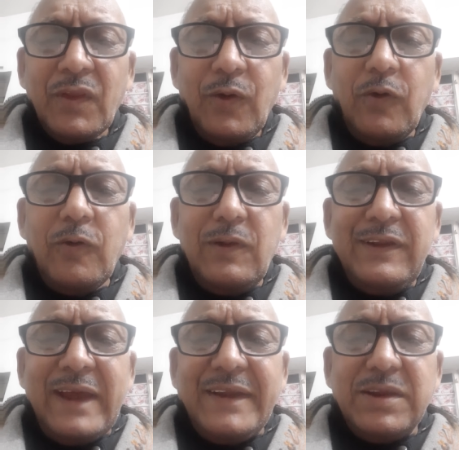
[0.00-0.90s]
Only
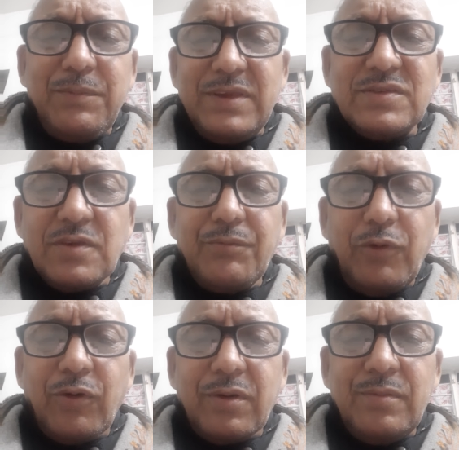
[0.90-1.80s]
90 pages of
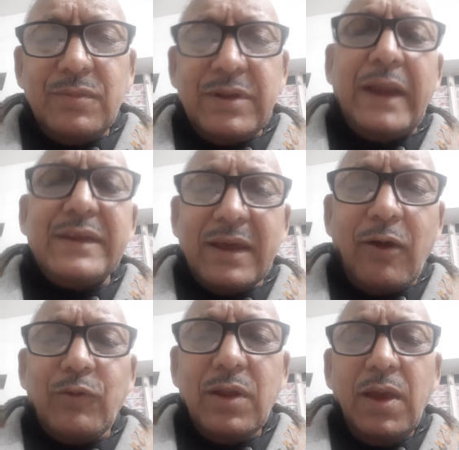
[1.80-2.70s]
book. 90
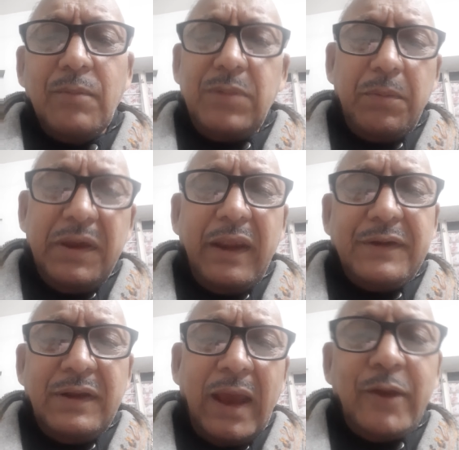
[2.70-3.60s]
around. Maybe
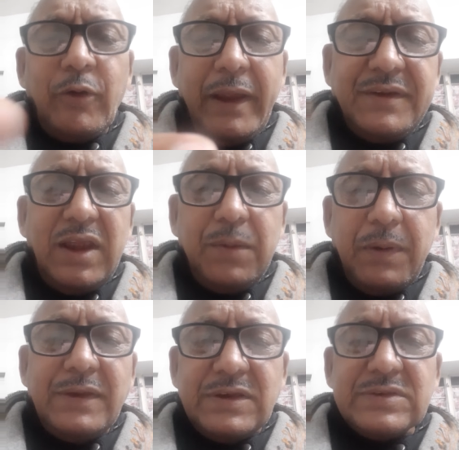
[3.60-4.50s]
89 or 88
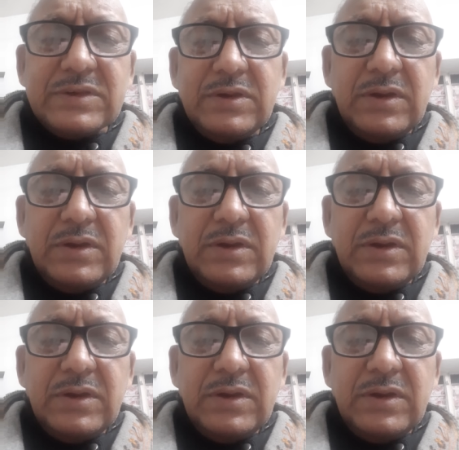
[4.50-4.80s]
pages.